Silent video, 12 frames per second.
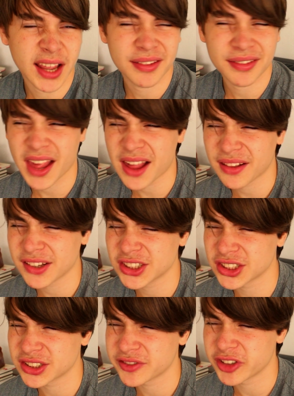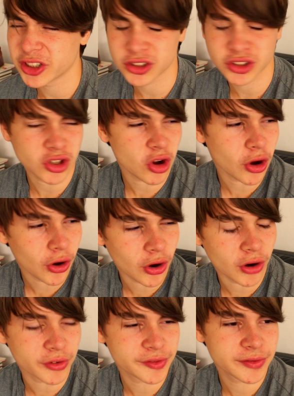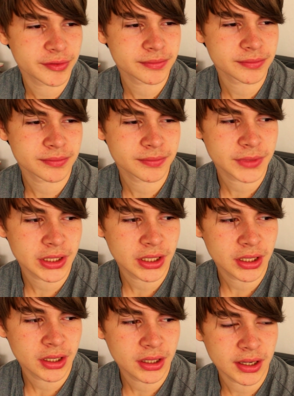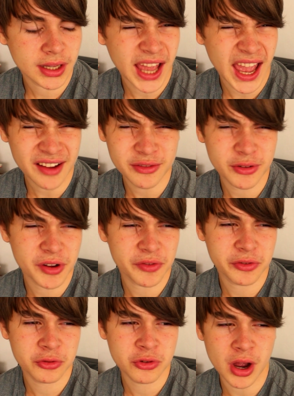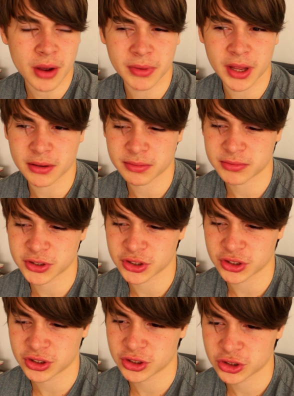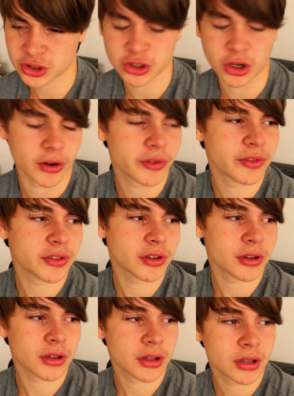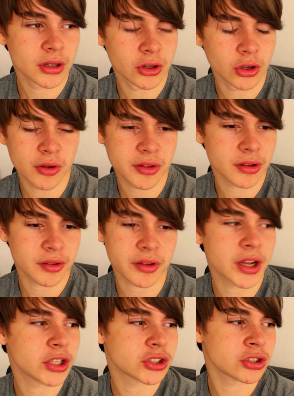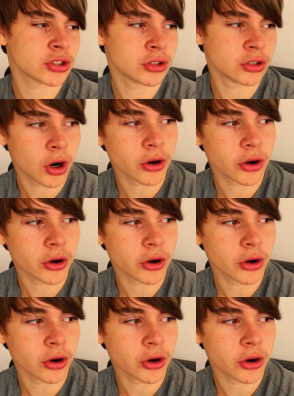sex just feels off. Like, halfway through, I'm like, just soft. No sensation, no